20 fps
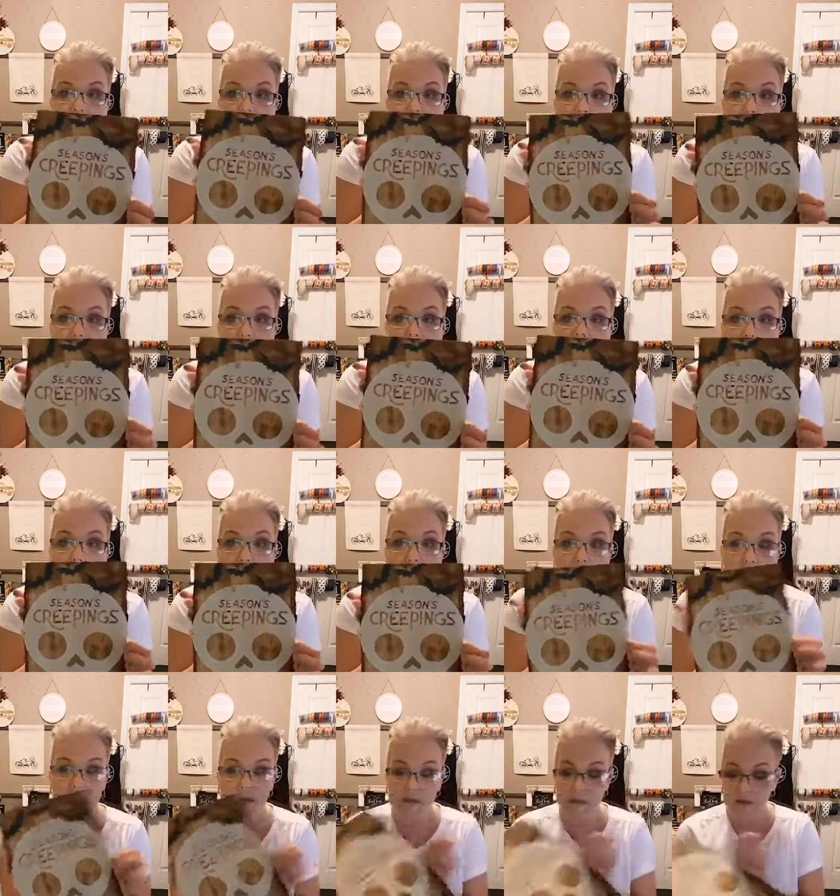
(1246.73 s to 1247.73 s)

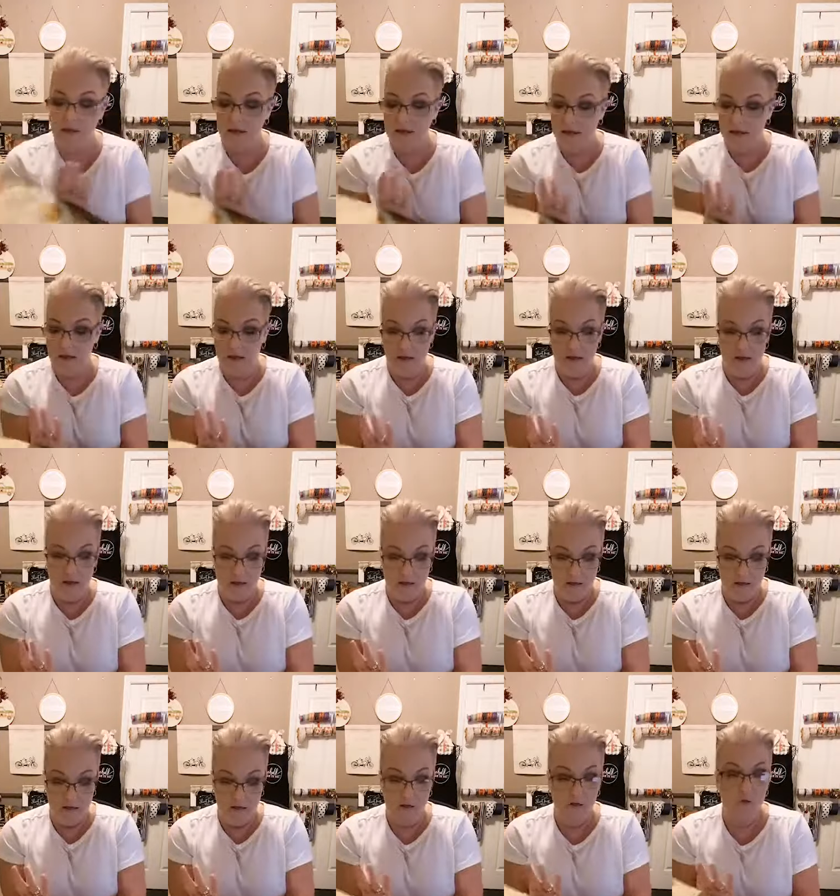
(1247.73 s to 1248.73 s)
it.
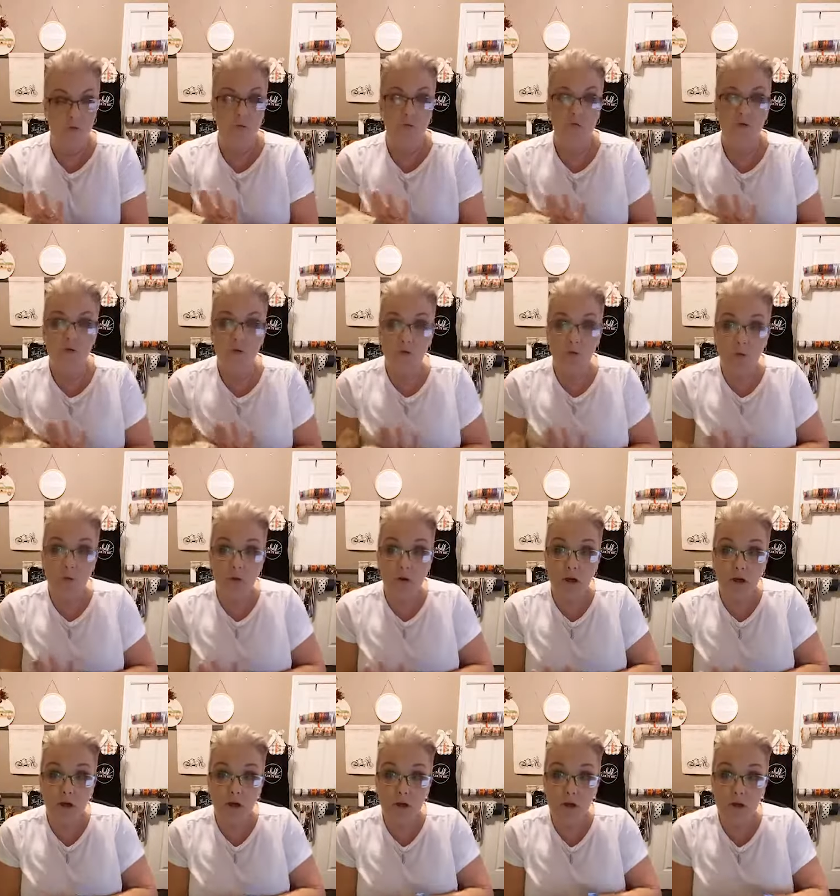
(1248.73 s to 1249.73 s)
Super, super
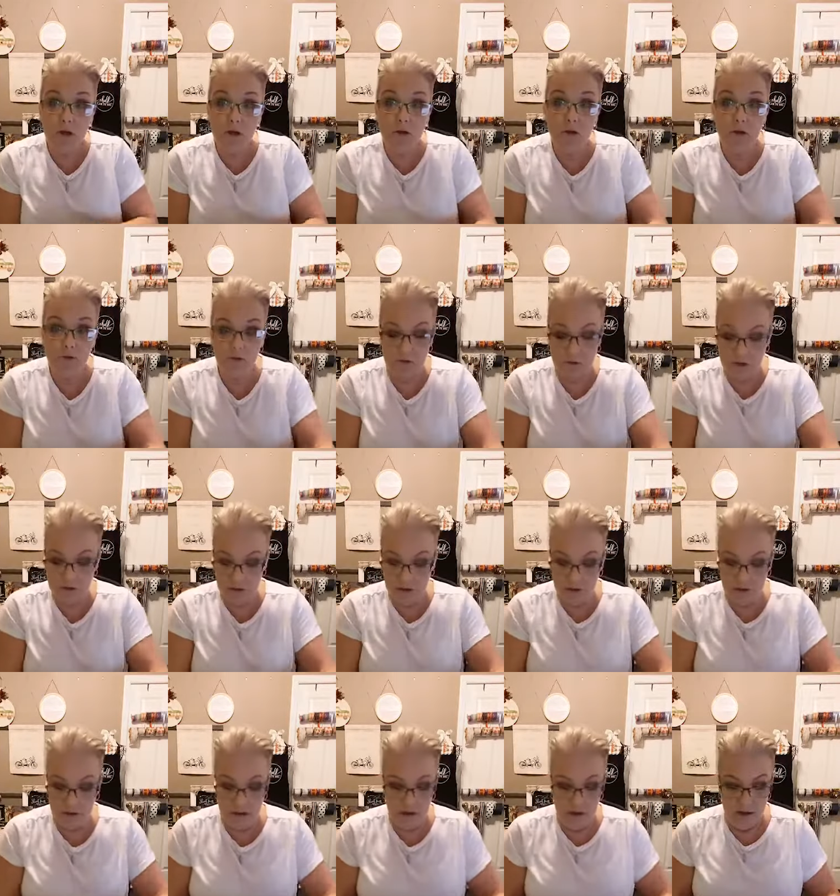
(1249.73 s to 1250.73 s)
cute.
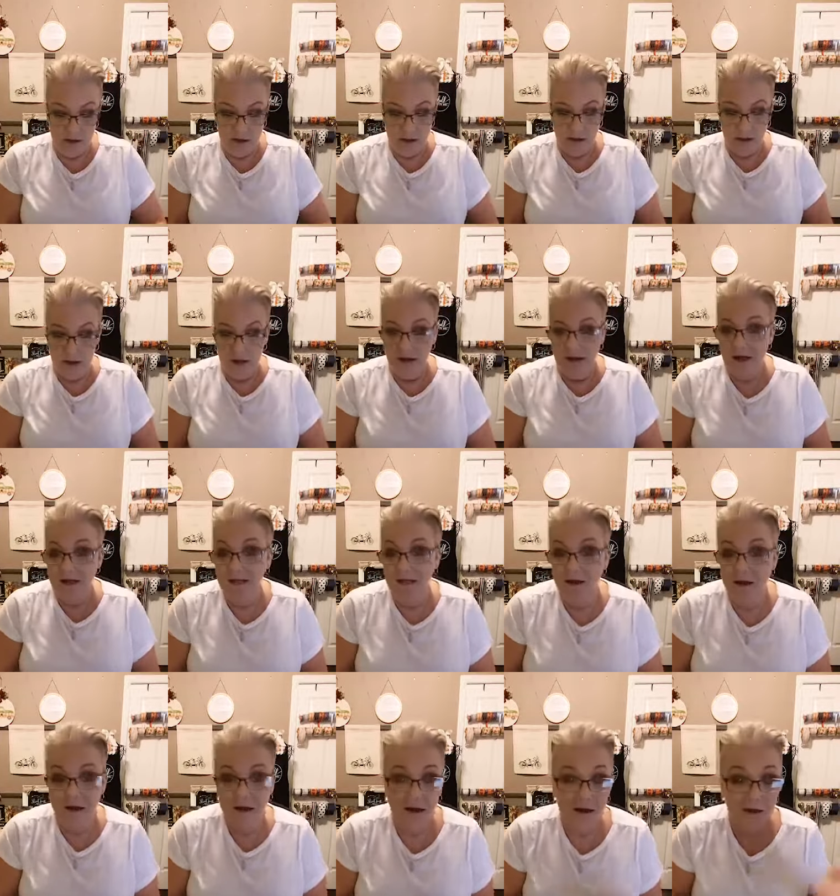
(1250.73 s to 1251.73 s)
And
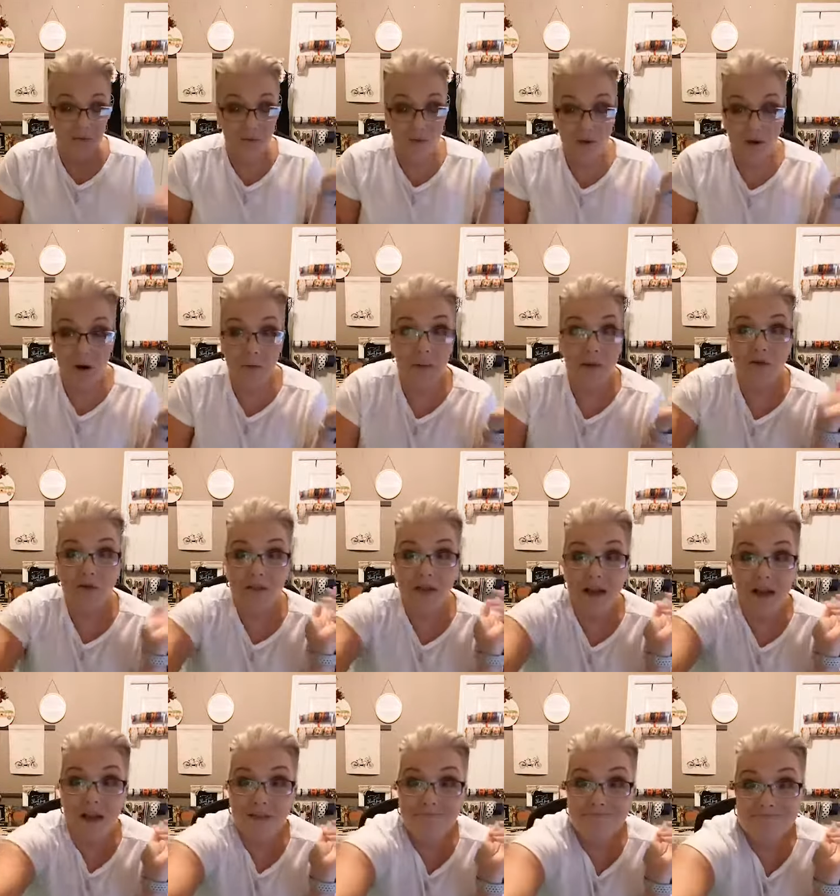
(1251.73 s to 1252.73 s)
look, we're almost
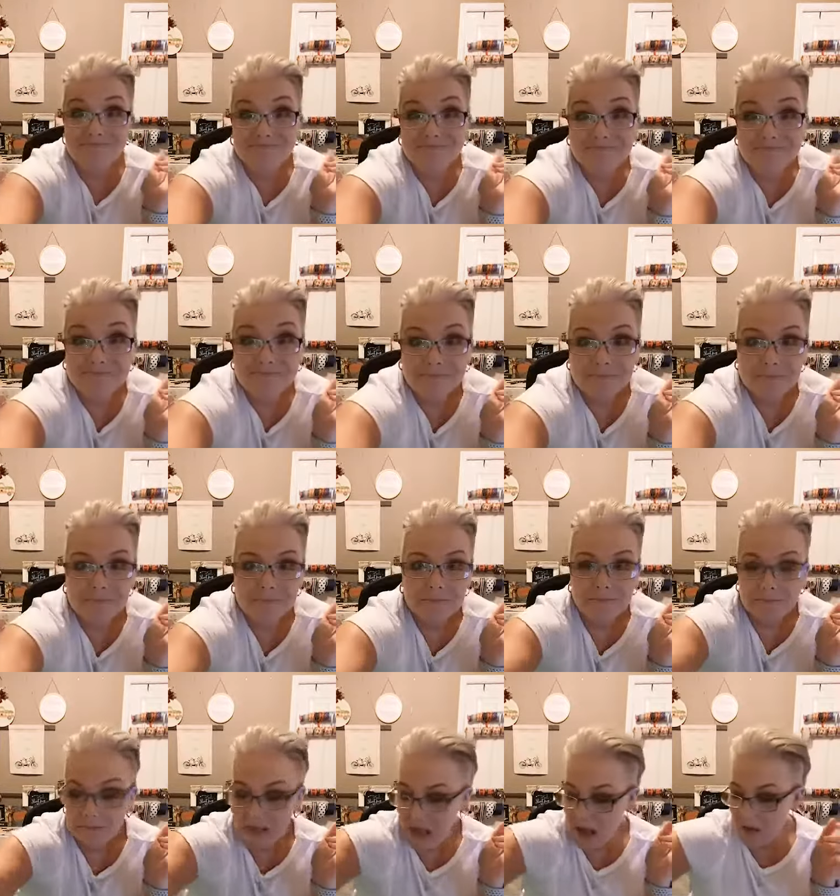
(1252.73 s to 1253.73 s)
done.
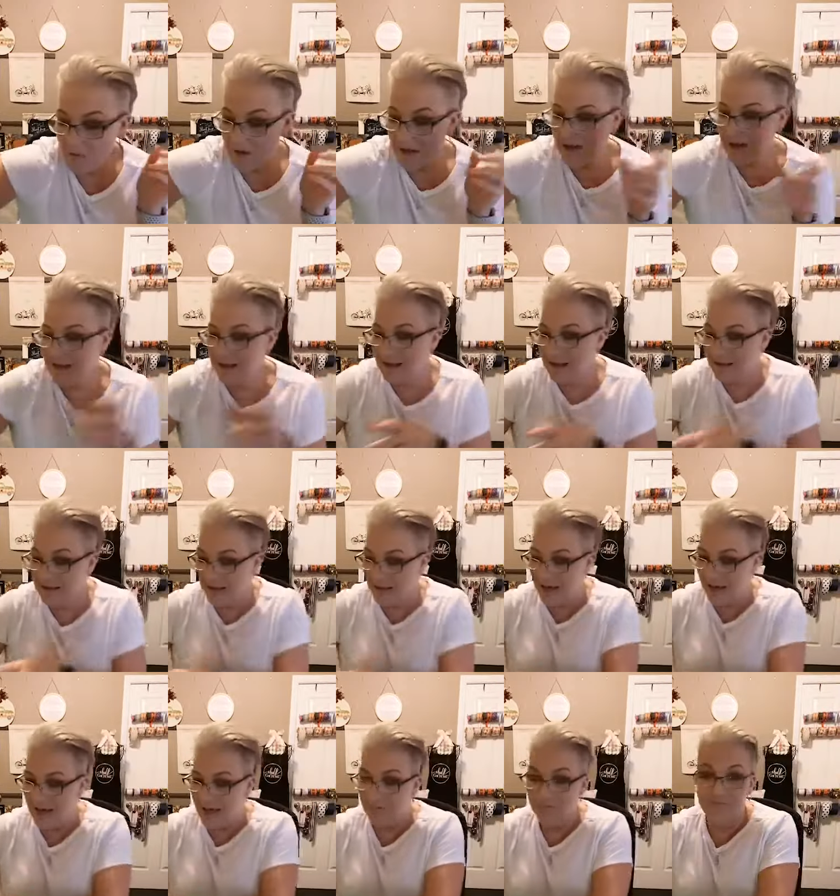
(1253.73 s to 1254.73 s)
How easy is
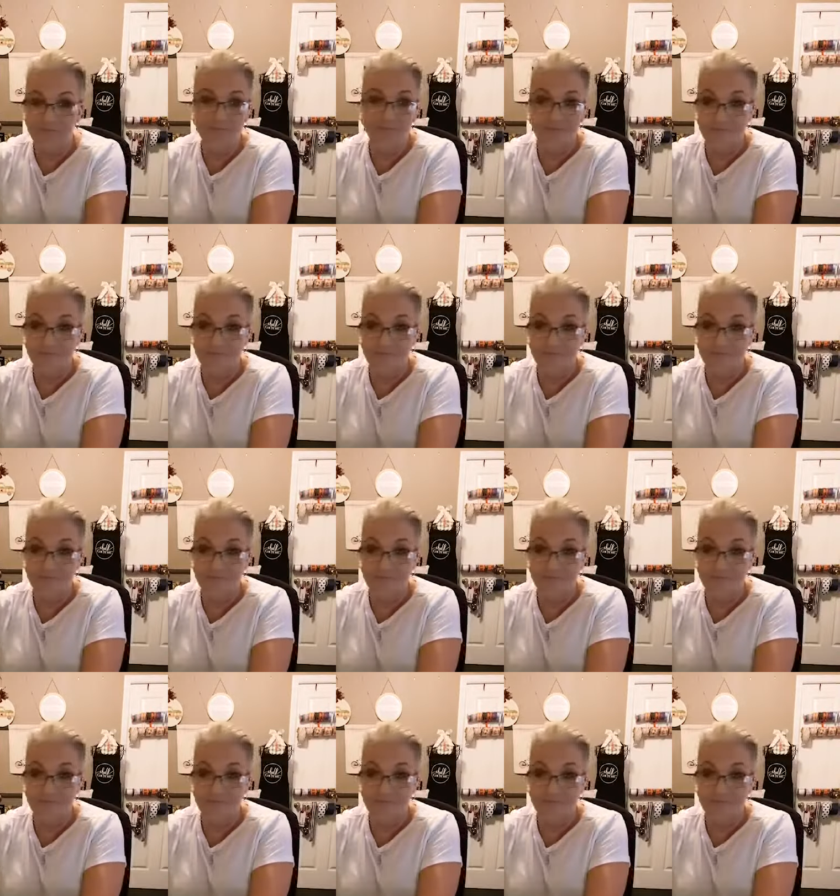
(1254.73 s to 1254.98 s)
that?